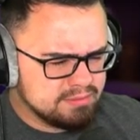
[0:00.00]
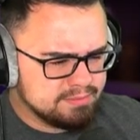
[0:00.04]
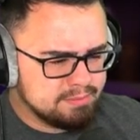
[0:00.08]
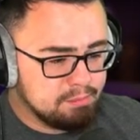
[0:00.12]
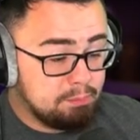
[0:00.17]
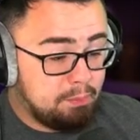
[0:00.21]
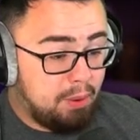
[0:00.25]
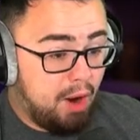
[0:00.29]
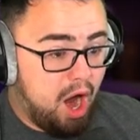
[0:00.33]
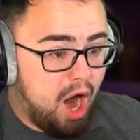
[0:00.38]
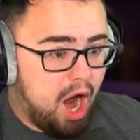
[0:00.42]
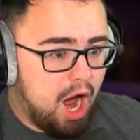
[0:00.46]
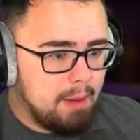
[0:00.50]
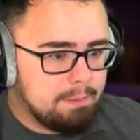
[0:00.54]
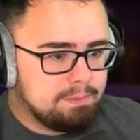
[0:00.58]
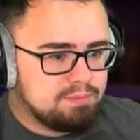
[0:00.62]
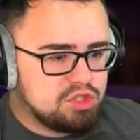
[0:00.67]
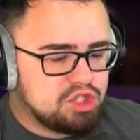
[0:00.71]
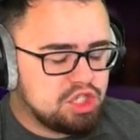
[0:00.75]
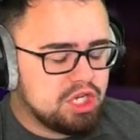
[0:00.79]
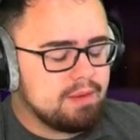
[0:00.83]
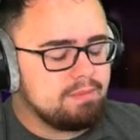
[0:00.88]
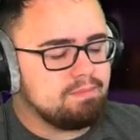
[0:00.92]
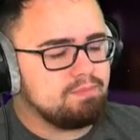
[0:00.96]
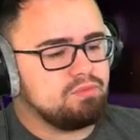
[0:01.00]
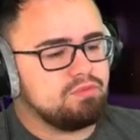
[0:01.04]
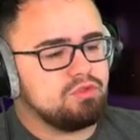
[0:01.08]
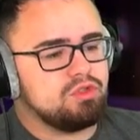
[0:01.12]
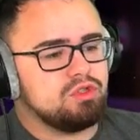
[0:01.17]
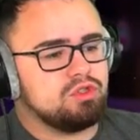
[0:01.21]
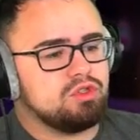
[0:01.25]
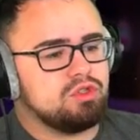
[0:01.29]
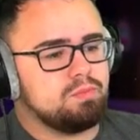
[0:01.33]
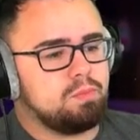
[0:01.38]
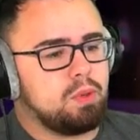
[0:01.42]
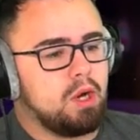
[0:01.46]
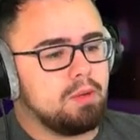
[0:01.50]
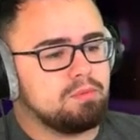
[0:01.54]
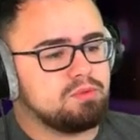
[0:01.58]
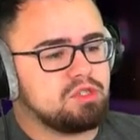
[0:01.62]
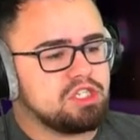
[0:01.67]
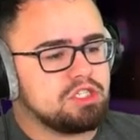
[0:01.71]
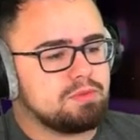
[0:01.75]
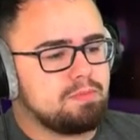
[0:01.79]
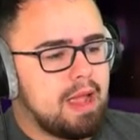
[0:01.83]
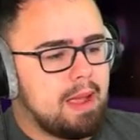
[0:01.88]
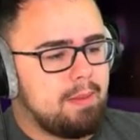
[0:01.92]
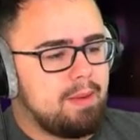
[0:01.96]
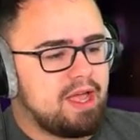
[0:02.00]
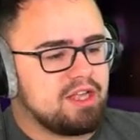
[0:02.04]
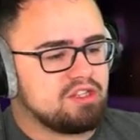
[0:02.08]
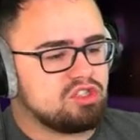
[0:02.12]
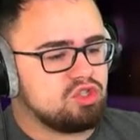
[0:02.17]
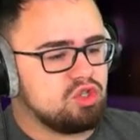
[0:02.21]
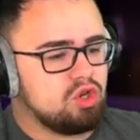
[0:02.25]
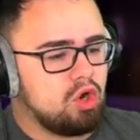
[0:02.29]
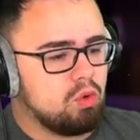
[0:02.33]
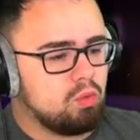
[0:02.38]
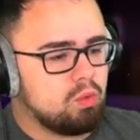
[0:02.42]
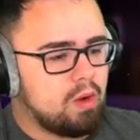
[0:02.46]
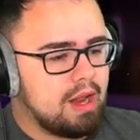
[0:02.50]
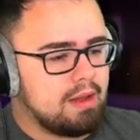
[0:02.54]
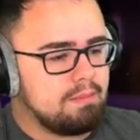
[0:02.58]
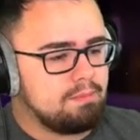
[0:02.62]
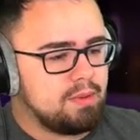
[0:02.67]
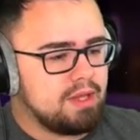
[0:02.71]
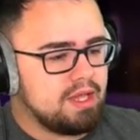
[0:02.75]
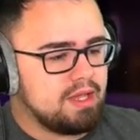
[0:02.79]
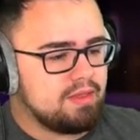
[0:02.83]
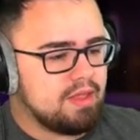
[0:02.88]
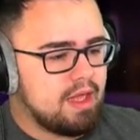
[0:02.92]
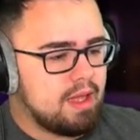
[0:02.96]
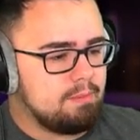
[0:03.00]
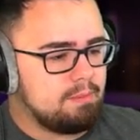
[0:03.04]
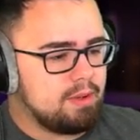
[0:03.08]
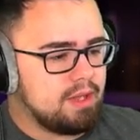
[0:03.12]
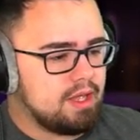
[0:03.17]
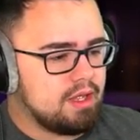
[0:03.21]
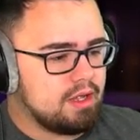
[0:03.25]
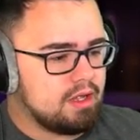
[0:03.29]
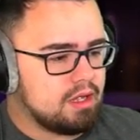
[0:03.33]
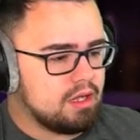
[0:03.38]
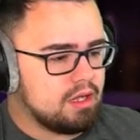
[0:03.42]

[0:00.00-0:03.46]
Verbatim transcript: PUBG. PUBG's map has no right being that big.